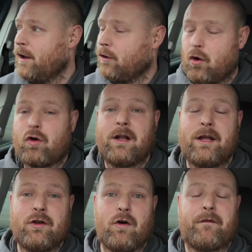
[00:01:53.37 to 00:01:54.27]

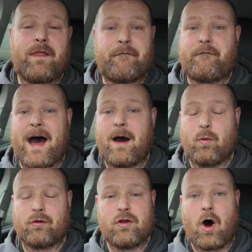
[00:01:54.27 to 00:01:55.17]
Luckily enough, the fat
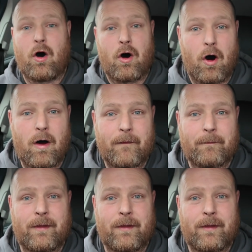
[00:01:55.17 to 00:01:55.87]
was not hot.